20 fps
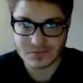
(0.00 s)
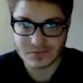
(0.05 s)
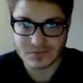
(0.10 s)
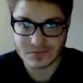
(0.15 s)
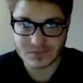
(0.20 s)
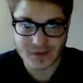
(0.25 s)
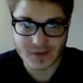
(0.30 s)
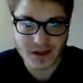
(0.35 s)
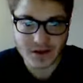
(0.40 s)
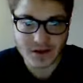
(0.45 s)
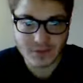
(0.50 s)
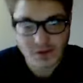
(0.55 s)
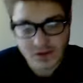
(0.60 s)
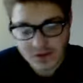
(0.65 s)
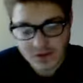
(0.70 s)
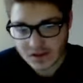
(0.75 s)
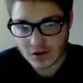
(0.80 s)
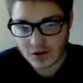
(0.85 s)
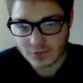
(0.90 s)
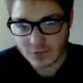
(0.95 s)
Not
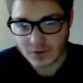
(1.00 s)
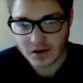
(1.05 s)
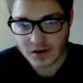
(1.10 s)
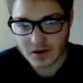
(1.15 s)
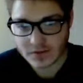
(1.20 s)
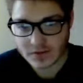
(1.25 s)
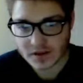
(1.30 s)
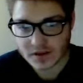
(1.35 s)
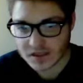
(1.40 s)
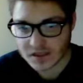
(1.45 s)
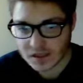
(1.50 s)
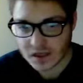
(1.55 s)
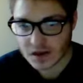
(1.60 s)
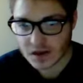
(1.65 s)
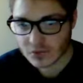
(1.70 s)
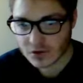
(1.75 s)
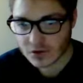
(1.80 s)
everyone's going to believe in the same